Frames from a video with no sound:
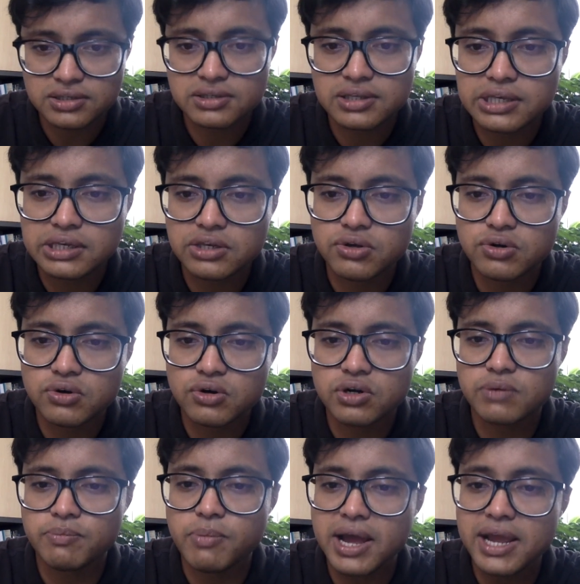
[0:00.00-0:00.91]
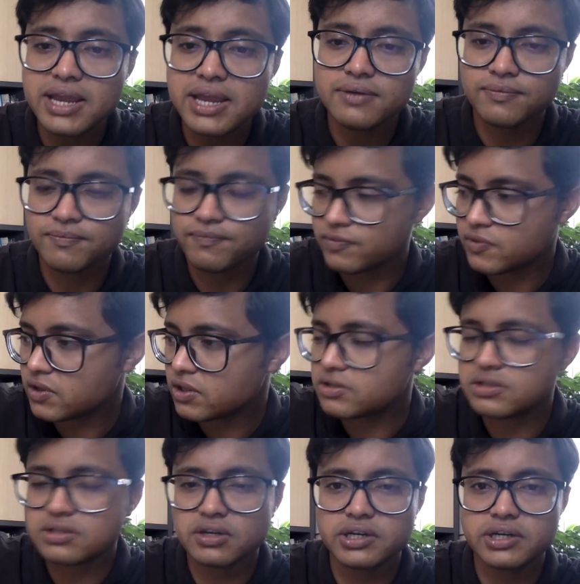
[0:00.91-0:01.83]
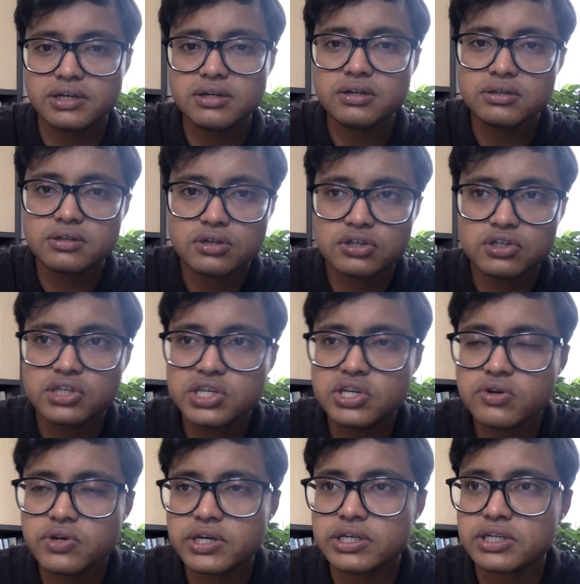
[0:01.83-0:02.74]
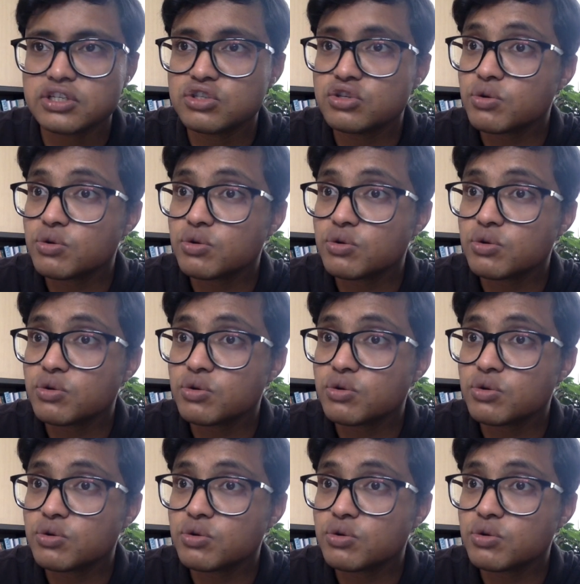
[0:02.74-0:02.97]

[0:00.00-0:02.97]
secured by certain sureties.